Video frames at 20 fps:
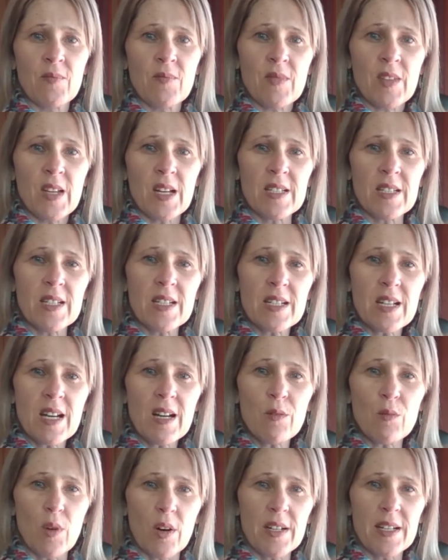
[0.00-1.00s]
And yet,
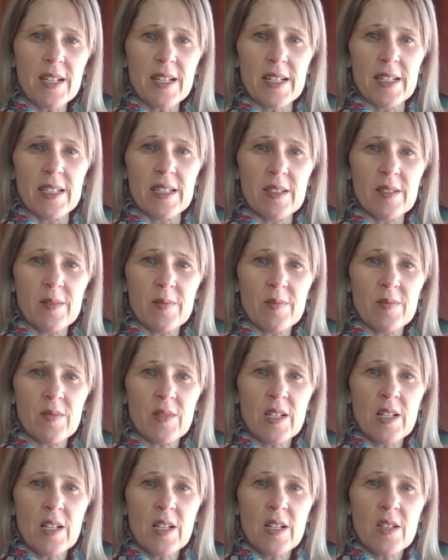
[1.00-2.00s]
ironically,
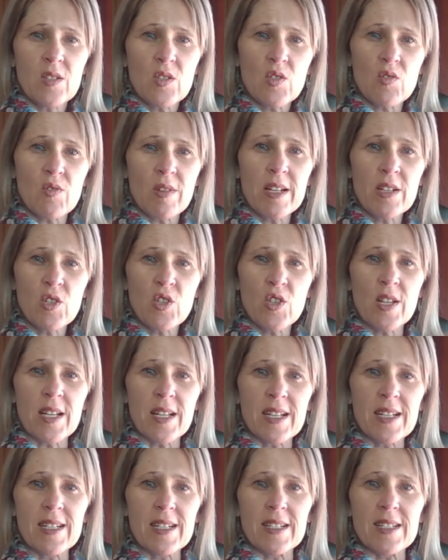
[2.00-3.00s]
the strange thing
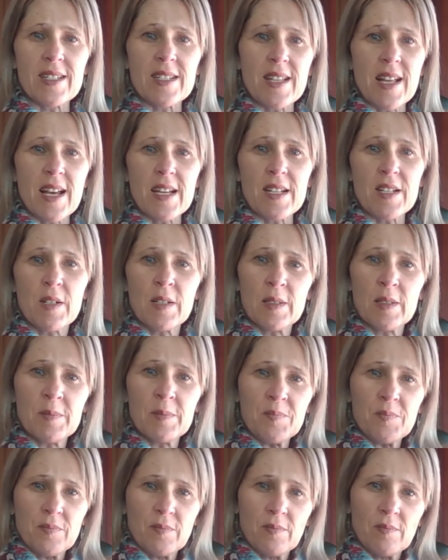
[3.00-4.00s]
is that
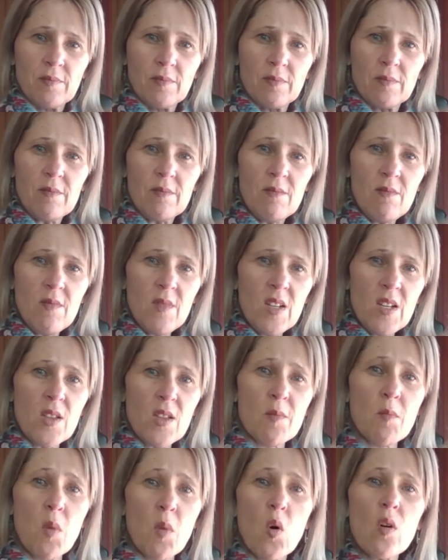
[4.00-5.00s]
the
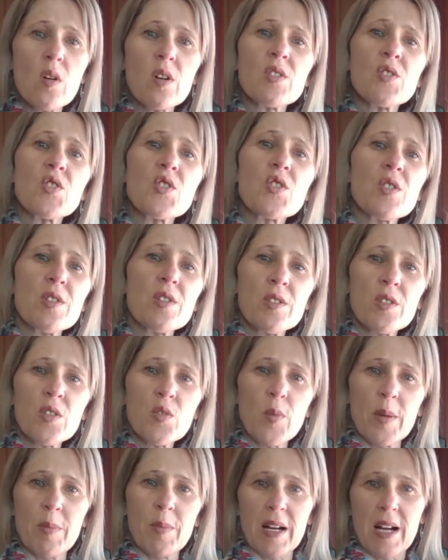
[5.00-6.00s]
more concerned we
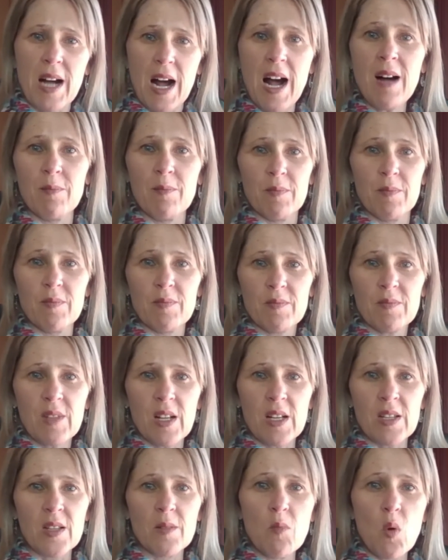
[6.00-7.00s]
become and
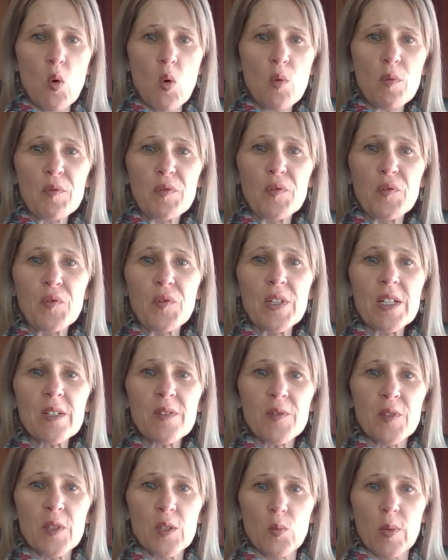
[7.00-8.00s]
the more
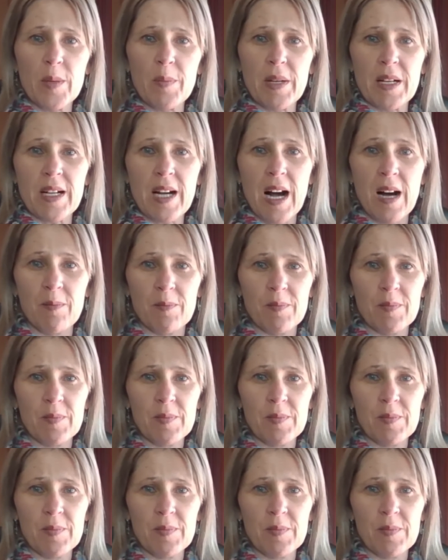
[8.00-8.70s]
fearful we become,